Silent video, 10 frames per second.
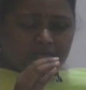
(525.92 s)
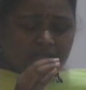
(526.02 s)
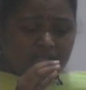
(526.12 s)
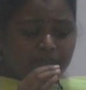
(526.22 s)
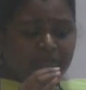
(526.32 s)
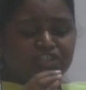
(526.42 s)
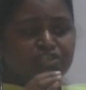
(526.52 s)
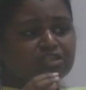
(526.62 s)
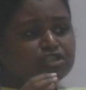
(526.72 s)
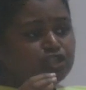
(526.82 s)

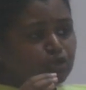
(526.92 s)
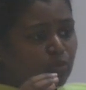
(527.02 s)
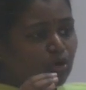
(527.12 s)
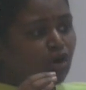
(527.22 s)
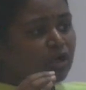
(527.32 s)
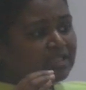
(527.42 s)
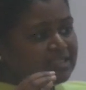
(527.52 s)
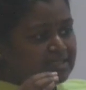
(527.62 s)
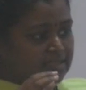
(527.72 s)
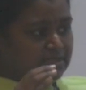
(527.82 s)
infectious pneumococcal
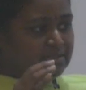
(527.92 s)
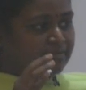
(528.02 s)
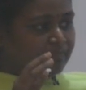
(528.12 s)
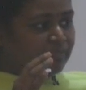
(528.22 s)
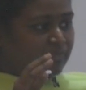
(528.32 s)
disease.